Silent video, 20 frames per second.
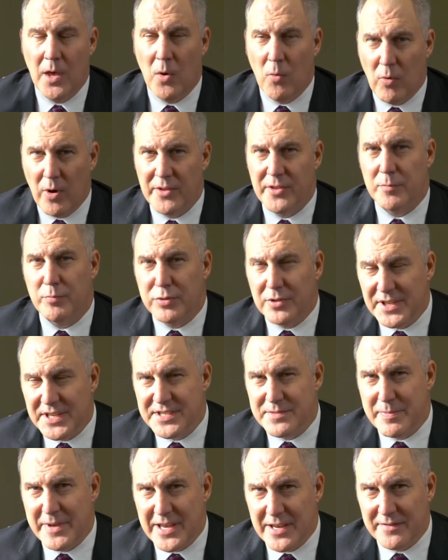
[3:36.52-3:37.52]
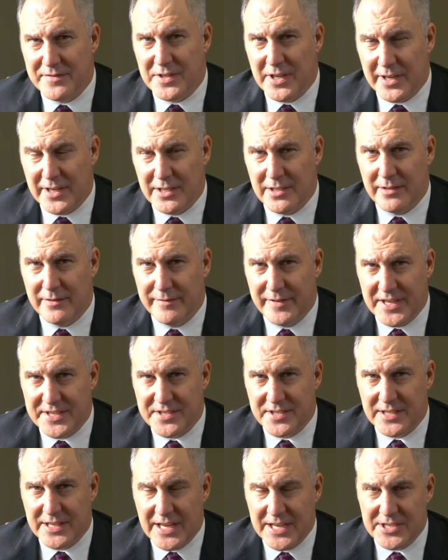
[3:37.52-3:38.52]
While the police may have done an
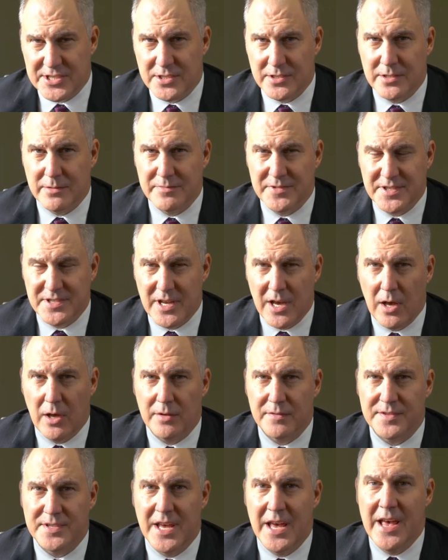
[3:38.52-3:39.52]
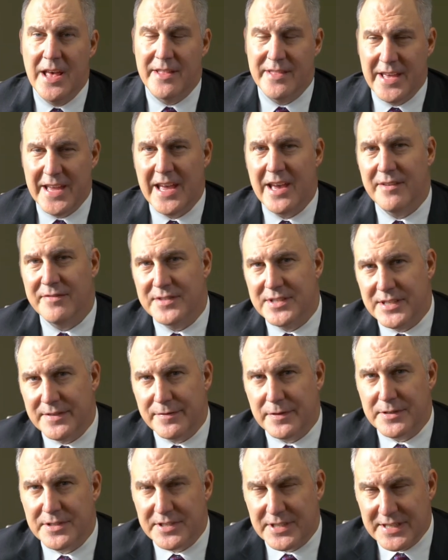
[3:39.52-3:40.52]
investigation themselves, they have
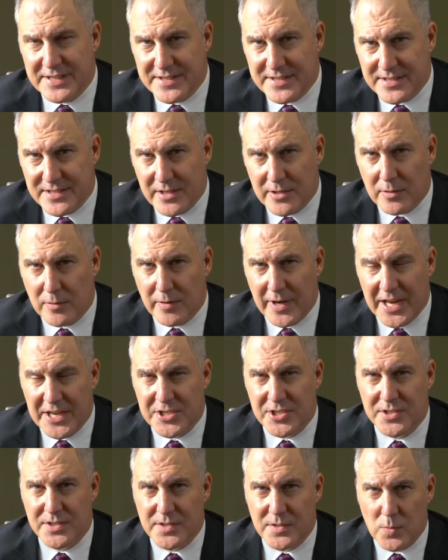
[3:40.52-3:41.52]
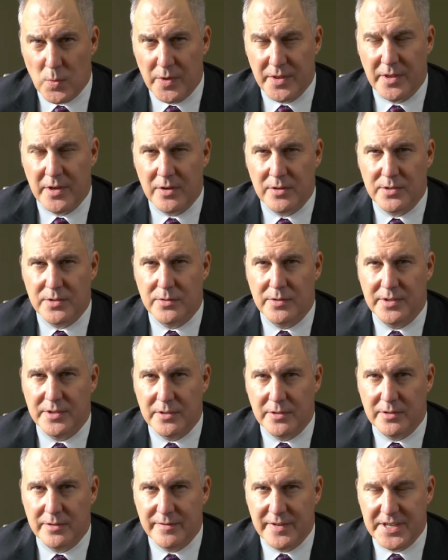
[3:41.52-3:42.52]
different considerations when they're doing
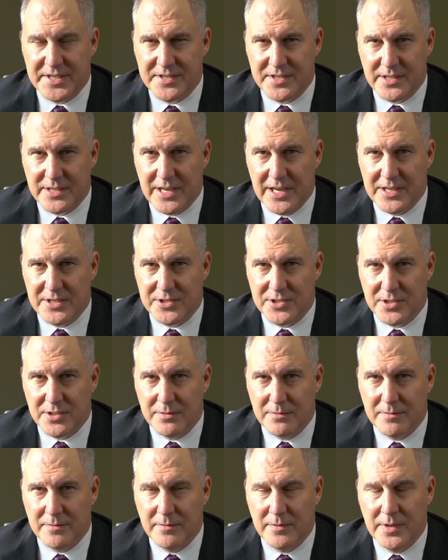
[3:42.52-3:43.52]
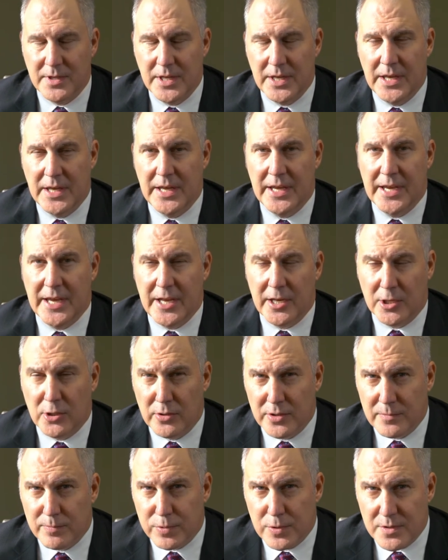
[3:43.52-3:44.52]
their investigation. And a
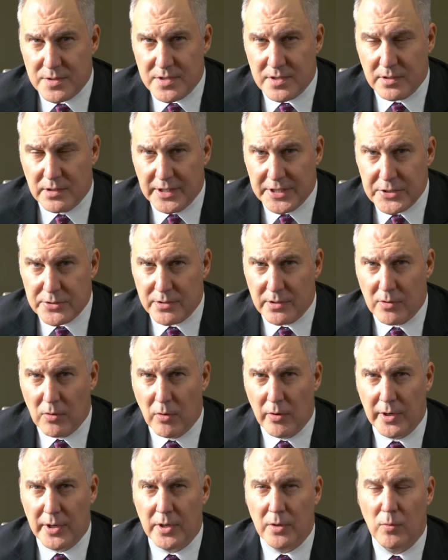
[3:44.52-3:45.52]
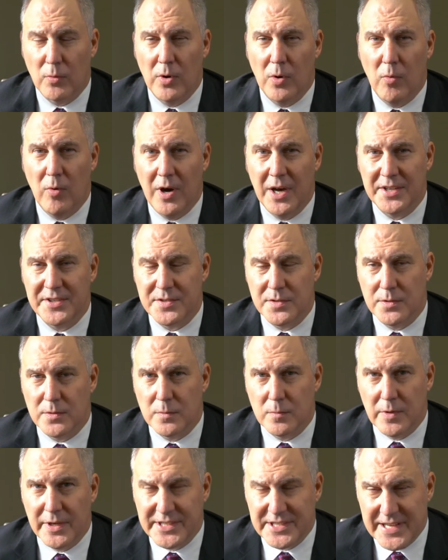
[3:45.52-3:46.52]
good personal injury lawyer will want to
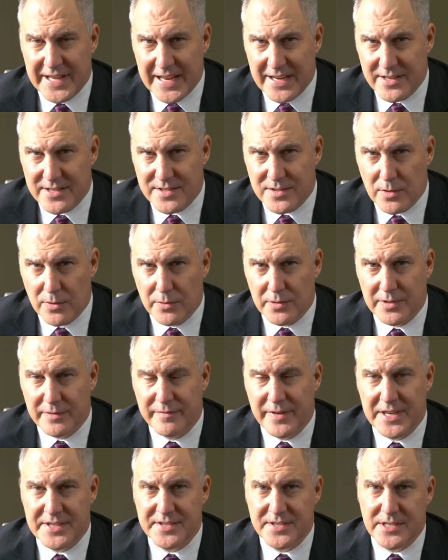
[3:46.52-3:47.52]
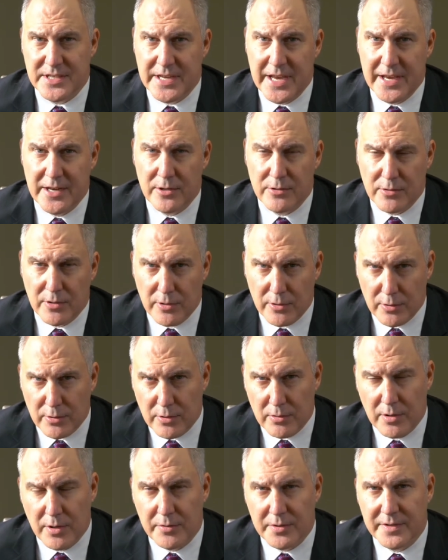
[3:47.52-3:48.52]
retain his own investigator or
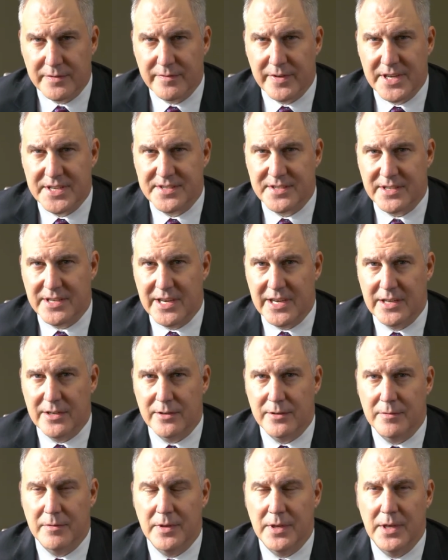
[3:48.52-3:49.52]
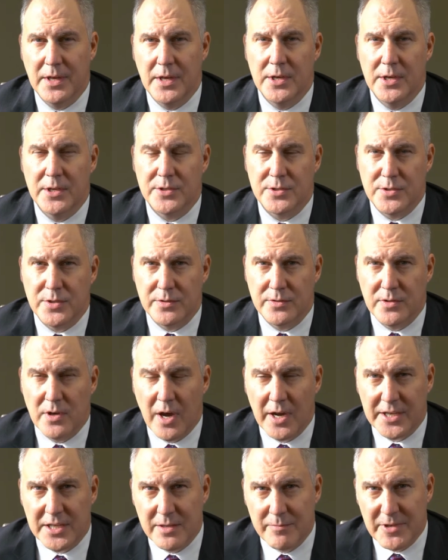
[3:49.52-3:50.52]
her own investigator to
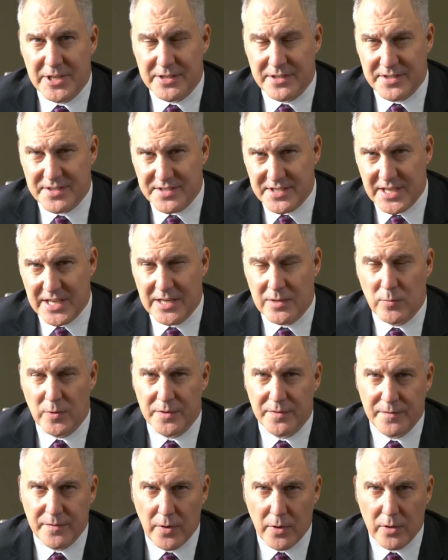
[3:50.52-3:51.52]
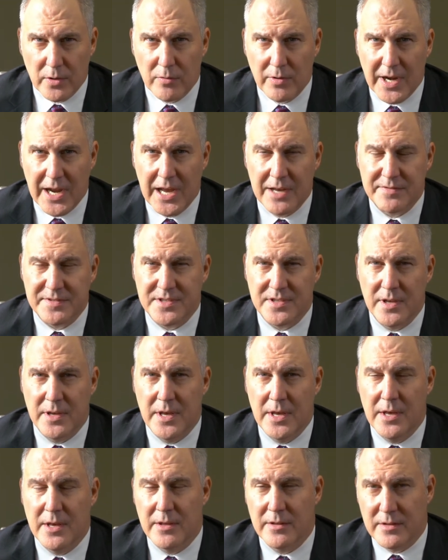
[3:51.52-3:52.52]
document the scene with photographs,
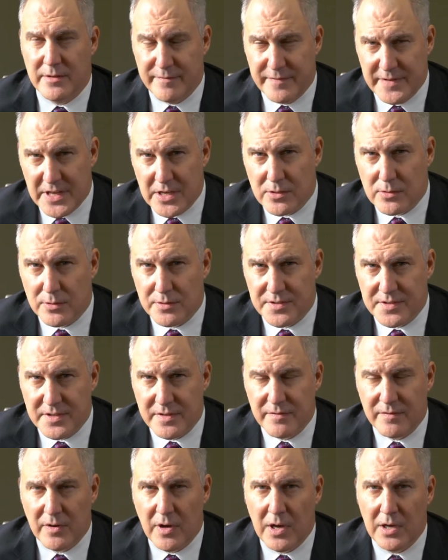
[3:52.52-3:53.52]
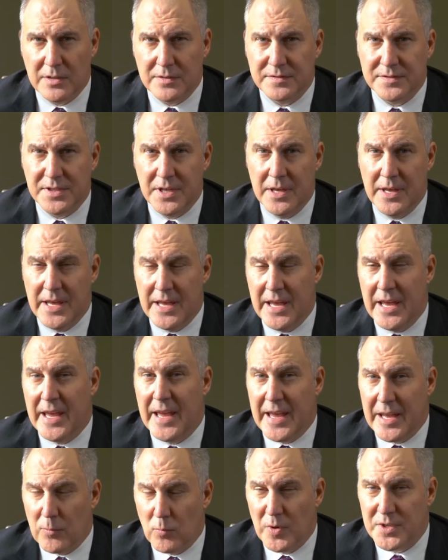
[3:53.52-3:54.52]
the vehicles involved,
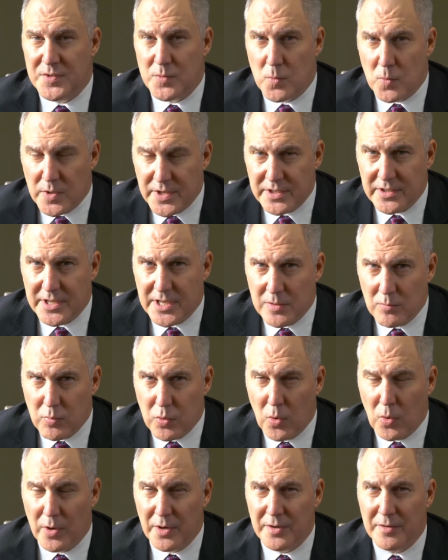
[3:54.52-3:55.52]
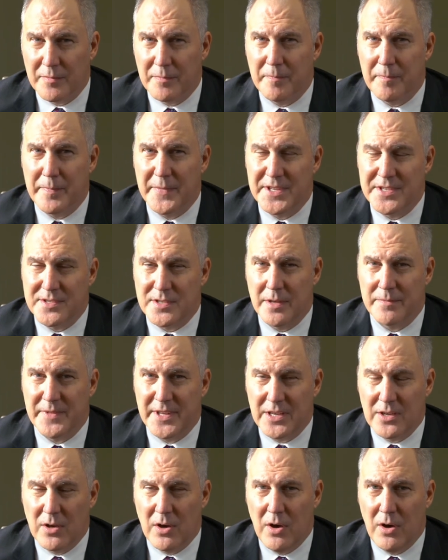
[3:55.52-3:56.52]
and what's really important is
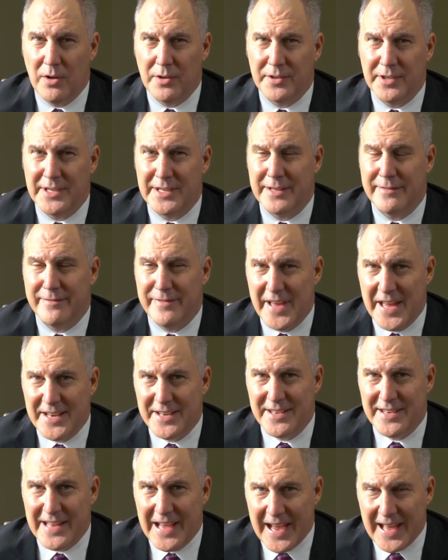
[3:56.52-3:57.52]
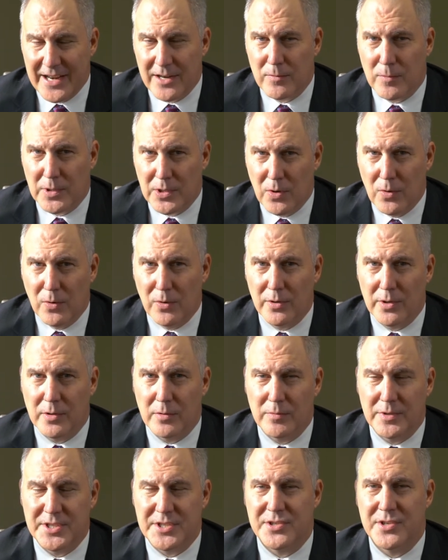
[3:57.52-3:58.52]
something called an event data recorder,
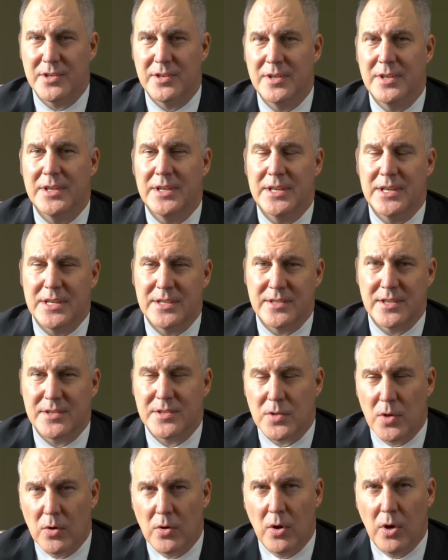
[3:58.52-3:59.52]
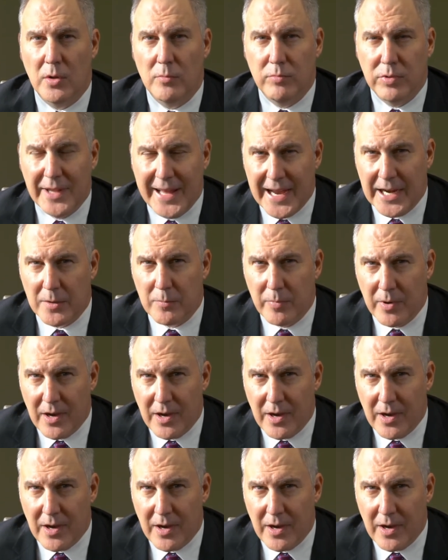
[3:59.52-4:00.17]
which is a so-called black